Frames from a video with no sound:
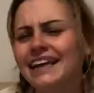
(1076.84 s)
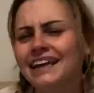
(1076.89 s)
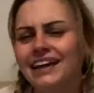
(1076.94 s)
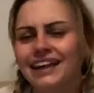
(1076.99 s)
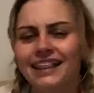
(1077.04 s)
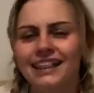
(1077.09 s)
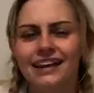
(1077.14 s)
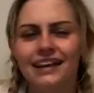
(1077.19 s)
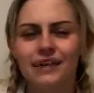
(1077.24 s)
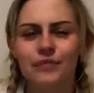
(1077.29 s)
I
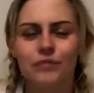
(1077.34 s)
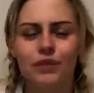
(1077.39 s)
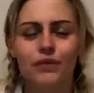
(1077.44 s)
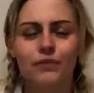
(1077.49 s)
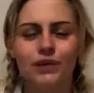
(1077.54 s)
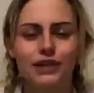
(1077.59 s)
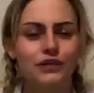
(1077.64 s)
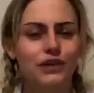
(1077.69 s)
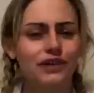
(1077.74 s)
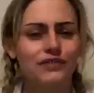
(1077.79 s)
think probably
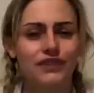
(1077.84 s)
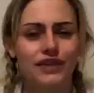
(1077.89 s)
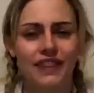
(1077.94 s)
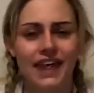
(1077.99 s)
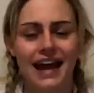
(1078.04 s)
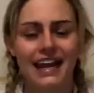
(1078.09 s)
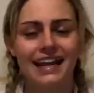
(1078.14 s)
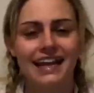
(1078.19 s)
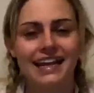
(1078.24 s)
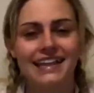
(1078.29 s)
not even
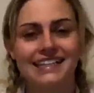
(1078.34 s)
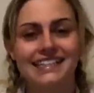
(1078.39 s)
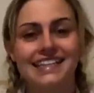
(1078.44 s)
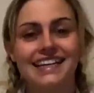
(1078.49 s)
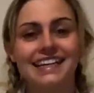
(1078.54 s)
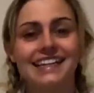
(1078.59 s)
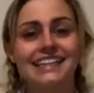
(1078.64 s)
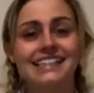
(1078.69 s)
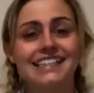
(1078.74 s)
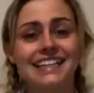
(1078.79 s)
that later,
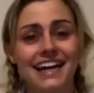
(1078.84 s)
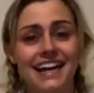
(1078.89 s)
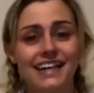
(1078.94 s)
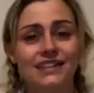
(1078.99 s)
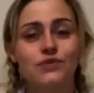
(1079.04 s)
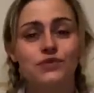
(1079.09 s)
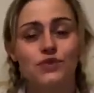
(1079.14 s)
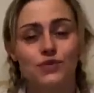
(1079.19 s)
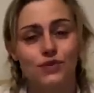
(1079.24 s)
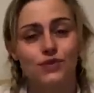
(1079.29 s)
Dad
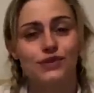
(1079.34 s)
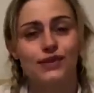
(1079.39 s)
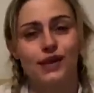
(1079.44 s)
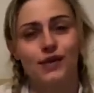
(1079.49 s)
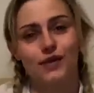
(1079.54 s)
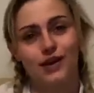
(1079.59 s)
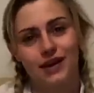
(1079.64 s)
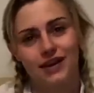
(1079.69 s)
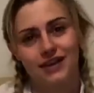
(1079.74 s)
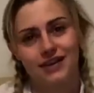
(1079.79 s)
also
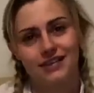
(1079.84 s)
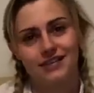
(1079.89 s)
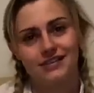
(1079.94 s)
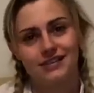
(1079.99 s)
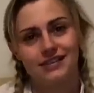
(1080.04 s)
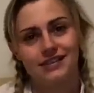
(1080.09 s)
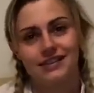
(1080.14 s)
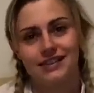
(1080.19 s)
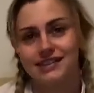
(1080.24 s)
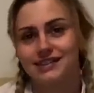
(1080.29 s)
heard
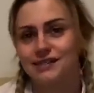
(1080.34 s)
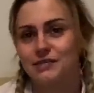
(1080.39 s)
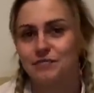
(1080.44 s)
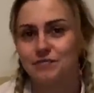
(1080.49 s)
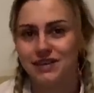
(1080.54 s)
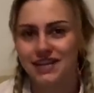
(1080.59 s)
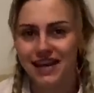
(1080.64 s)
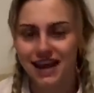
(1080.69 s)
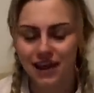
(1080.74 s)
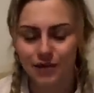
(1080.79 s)
this
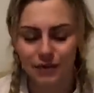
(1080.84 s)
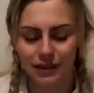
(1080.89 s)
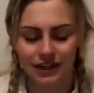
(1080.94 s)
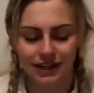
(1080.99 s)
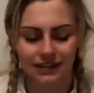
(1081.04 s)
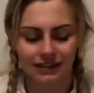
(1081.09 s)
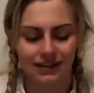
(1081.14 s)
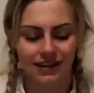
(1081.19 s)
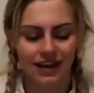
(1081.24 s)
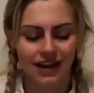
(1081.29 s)

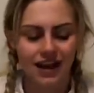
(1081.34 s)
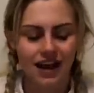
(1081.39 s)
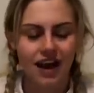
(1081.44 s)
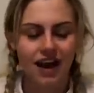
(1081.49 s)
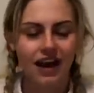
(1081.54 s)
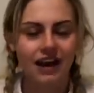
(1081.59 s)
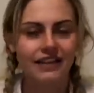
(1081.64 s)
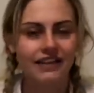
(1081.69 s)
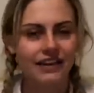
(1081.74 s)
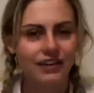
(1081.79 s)
meowing.
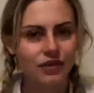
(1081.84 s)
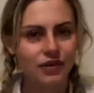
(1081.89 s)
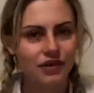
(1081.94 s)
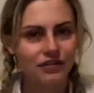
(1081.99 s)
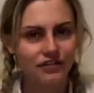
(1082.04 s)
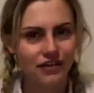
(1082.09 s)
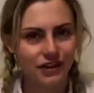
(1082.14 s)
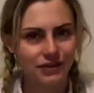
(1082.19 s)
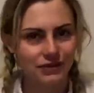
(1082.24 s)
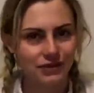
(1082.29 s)
I then got a phone